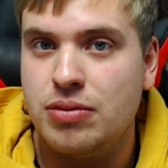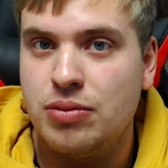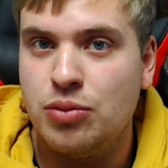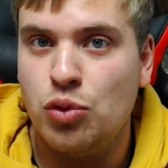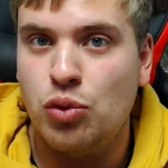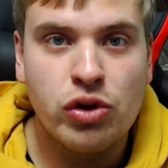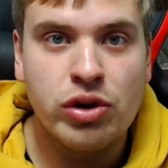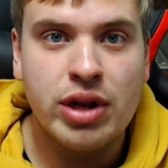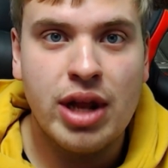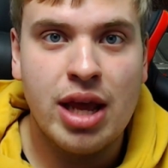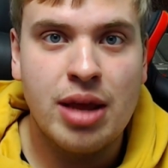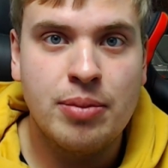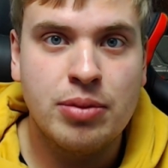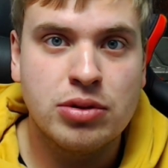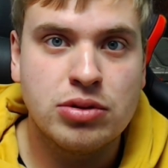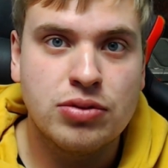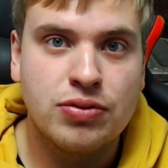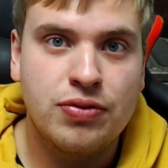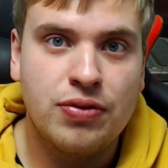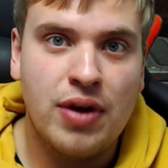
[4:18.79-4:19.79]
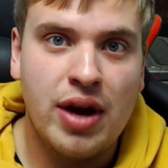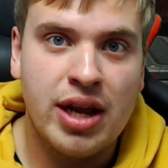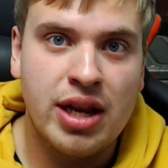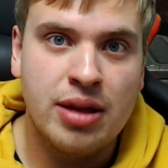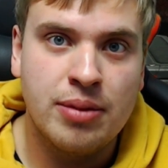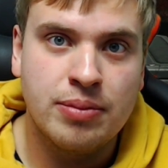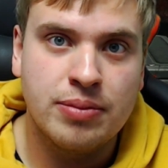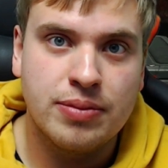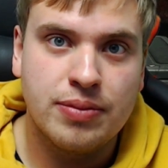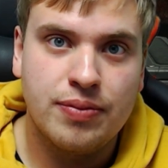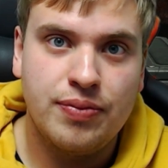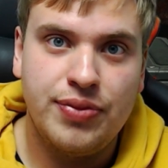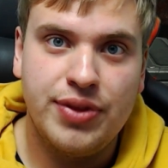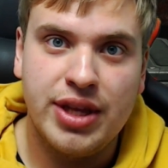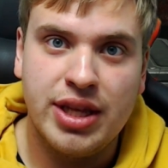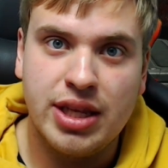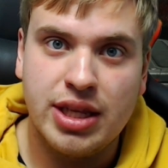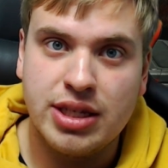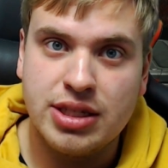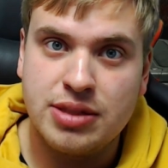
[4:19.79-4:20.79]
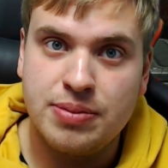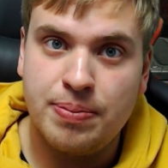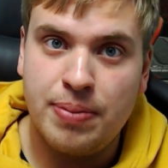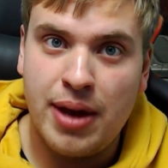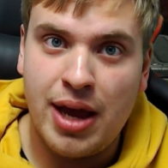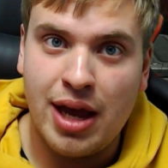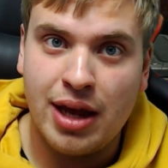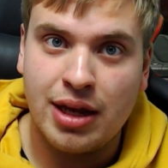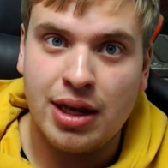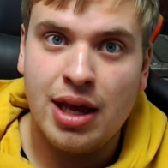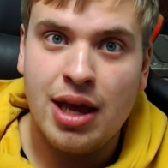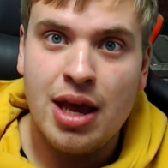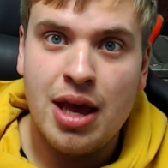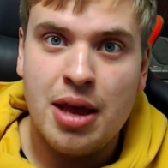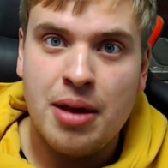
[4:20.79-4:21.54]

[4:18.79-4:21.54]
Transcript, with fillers: weren't able to find him in his pack.